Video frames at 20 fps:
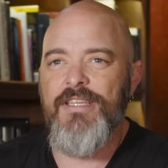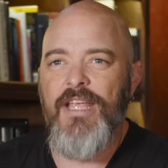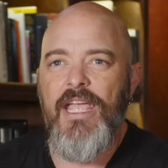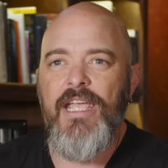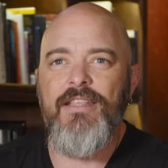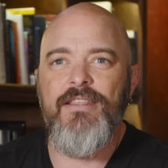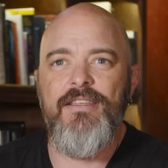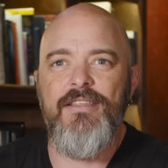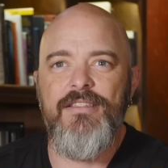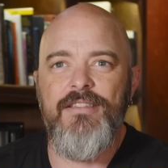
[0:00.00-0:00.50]

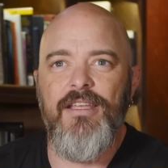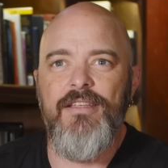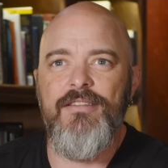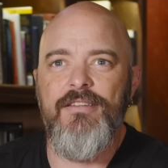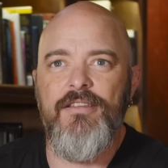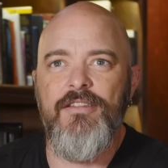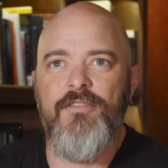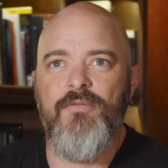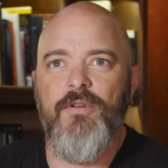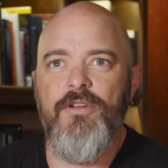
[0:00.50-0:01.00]
saying this
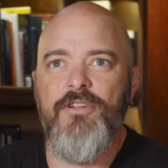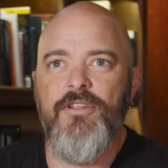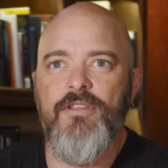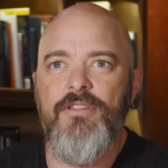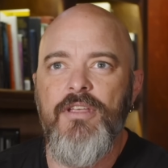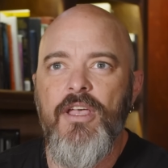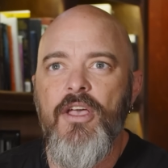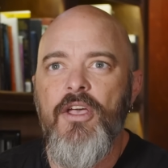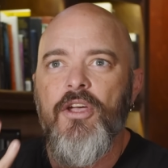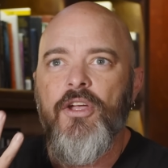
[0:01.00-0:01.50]
sentence, which
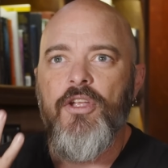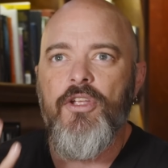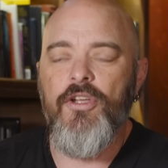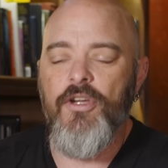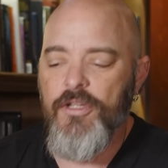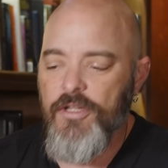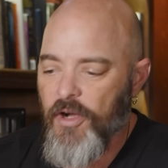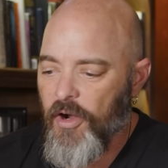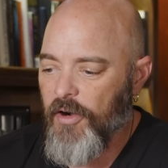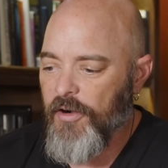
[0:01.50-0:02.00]
is,
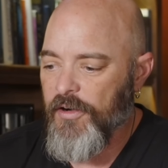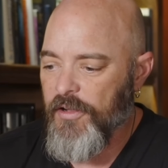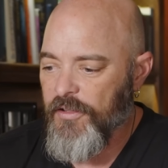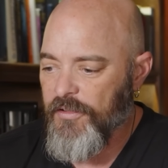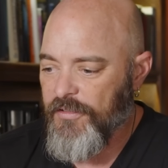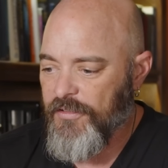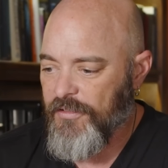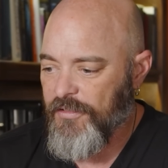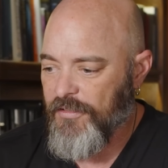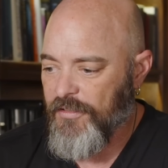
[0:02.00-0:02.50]
good
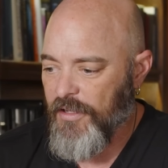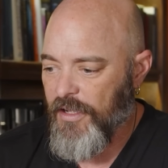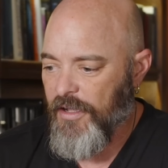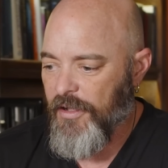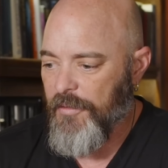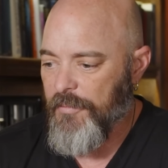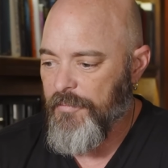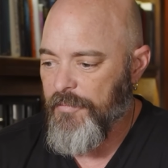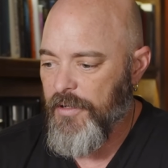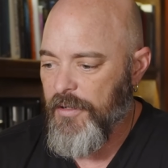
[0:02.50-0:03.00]
artists
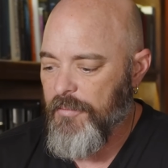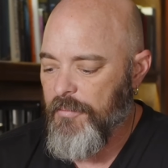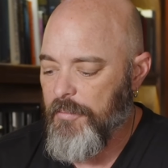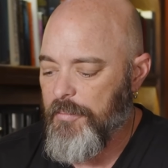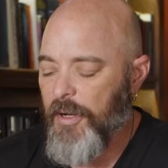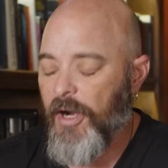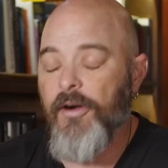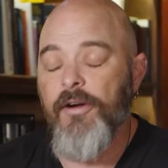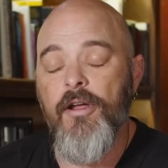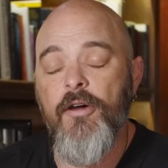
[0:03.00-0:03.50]

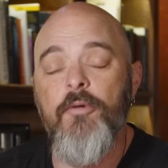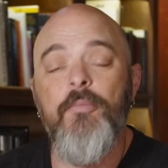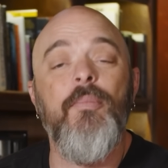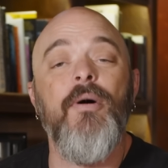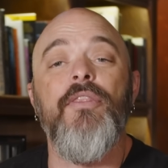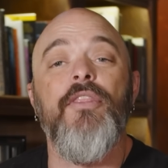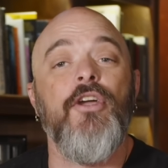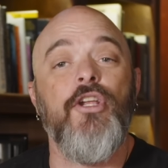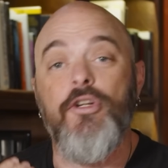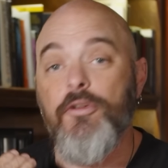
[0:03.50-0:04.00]
borrow,
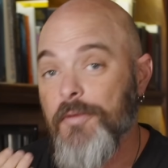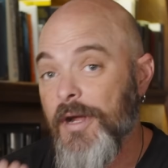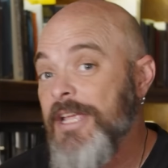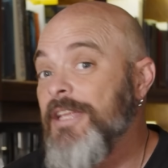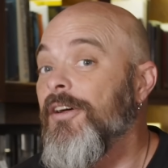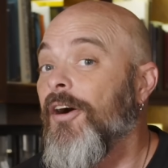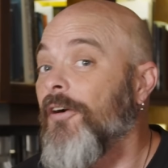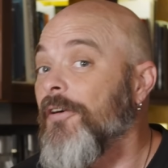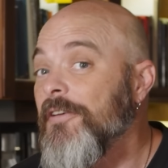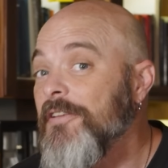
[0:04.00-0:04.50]
but the
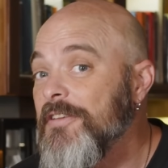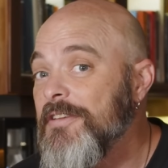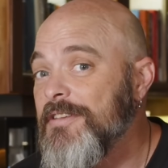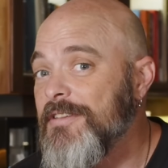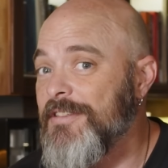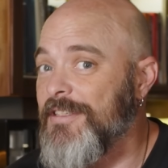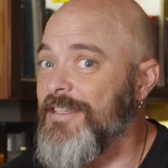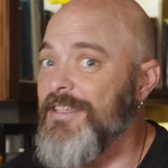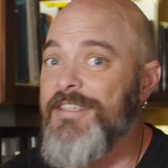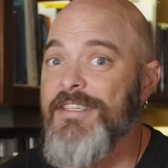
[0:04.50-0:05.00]
great
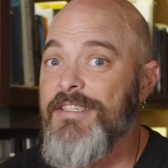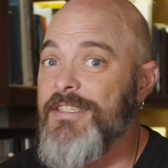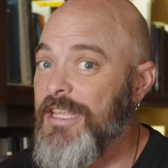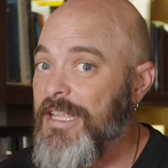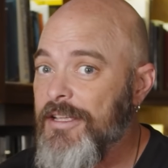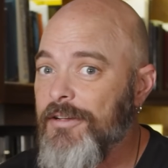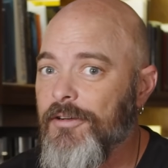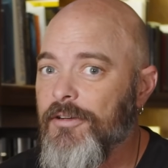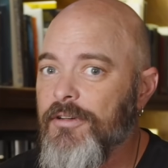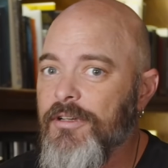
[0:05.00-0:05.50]
artists
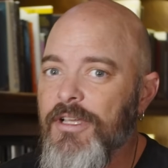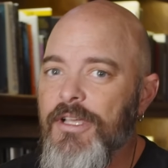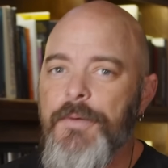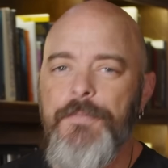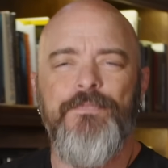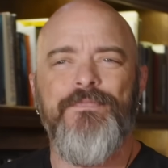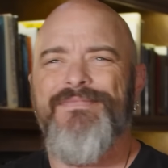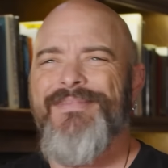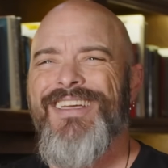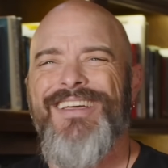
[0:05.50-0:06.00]
steal.
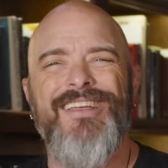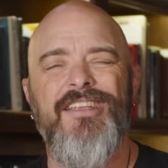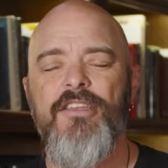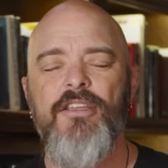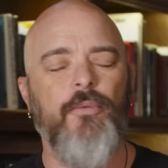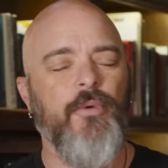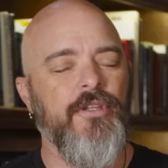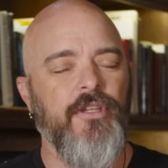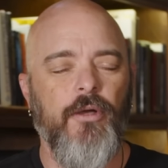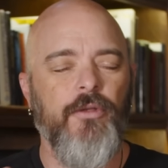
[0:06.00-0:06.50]

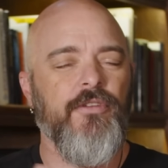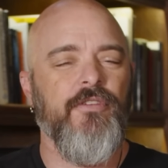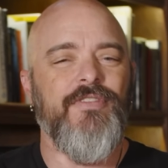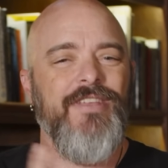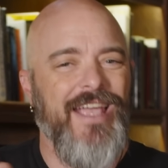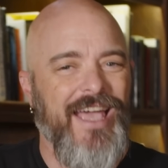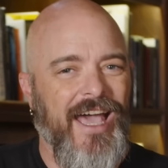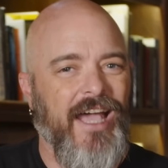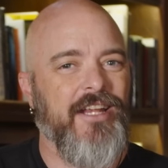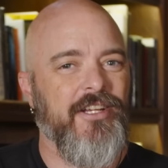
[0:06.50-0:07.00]
No one knows if
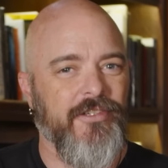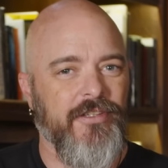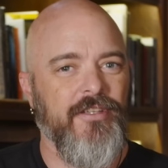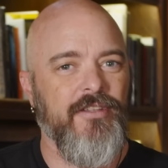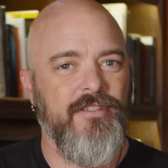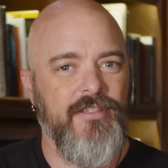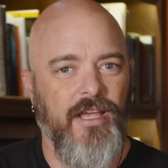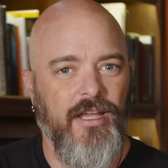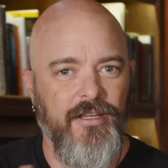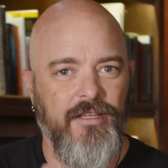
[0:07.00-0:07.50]
he actually
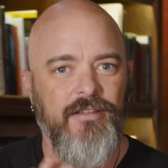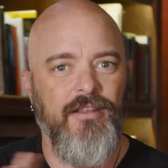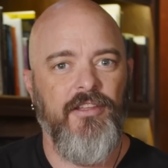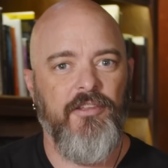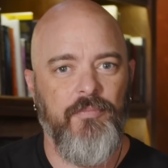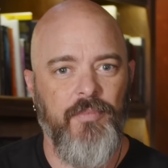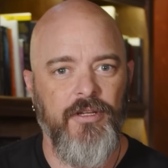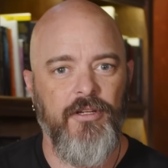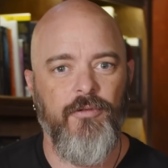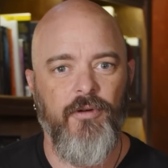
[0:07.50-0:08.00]
said it.
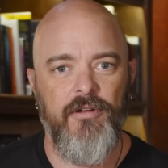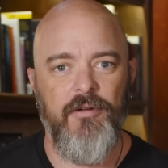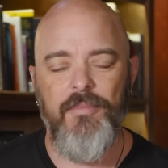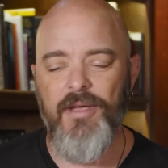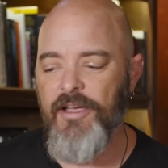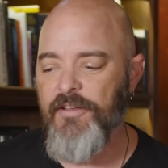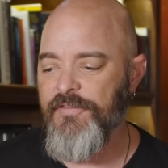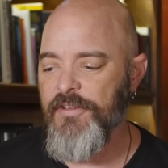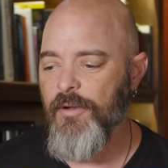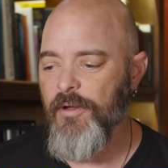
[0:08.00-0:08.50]
It's been quoted
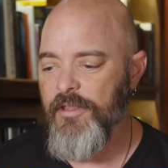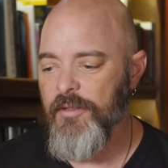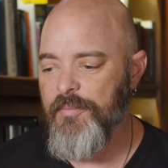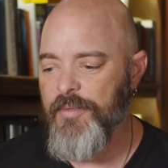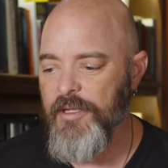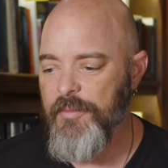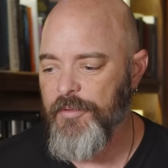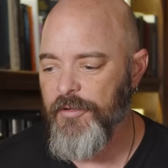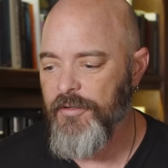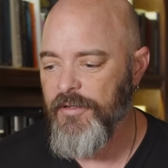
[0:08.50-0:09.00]
by a few other
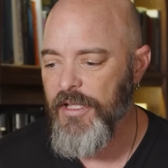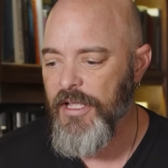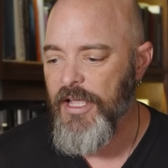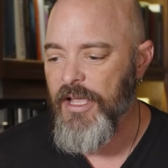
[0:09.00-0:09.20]
people.